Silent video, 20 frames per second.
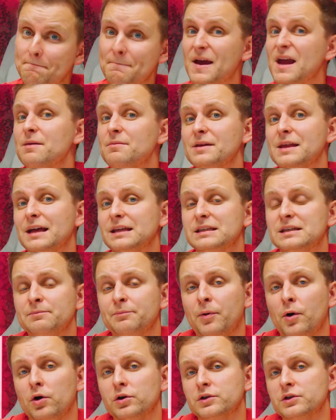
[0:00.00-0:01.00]
Maybe that's
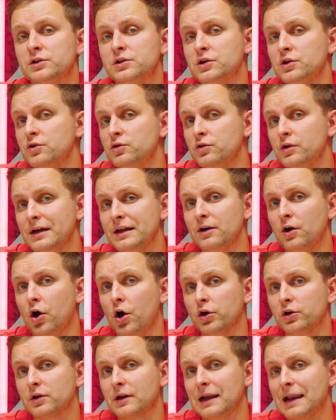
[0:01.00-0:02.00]
important to you in a
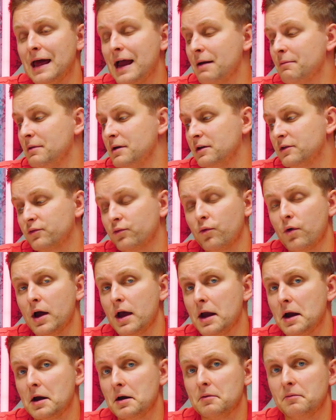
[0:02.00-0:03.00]
hot climate
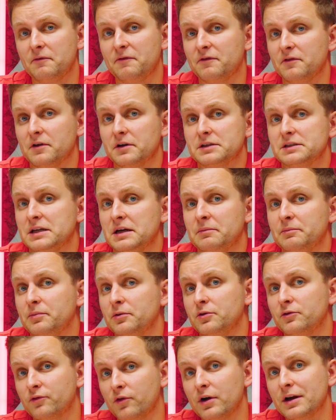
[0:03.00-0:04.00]
where, for
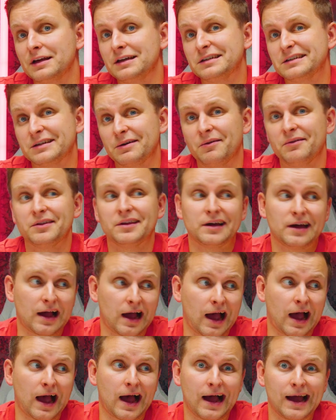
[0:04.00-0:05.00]
example, running some of the
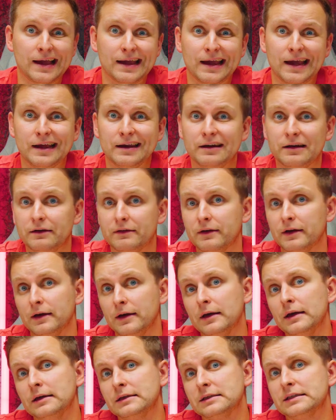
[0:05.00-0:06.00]
high-end
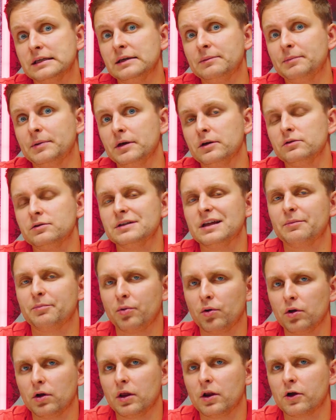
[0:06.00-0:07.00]
CPUs that
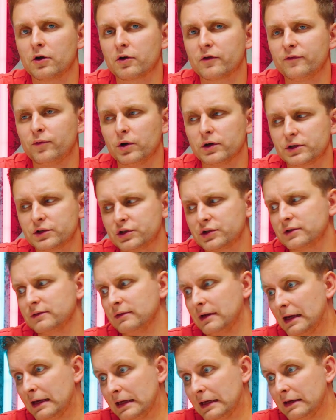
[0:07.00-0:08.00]
pull a lot of watts,
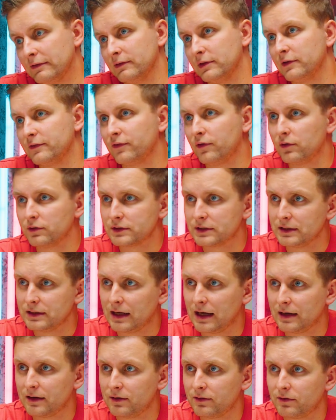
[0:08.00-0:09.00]
like even the
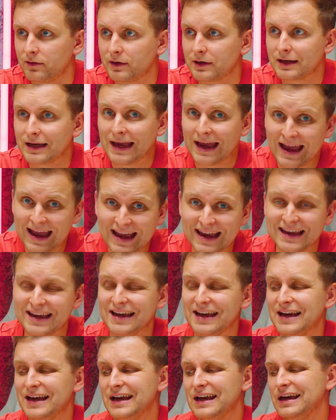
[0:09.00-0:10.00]

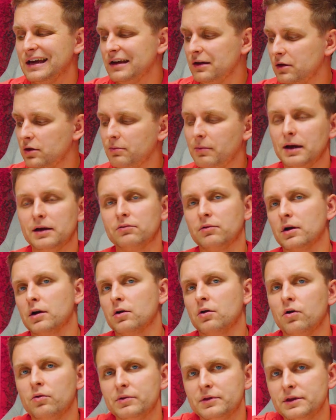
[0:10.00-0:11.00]
14900K, you might want
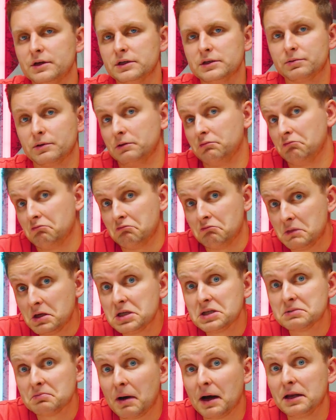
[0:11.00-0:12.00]
to go with this one.
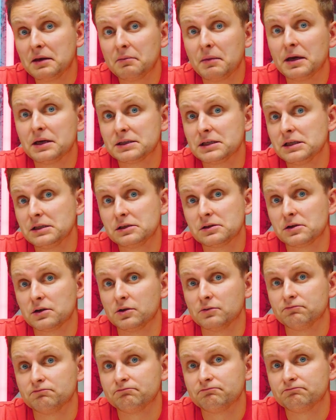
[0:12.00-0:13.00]
This might make sense to you.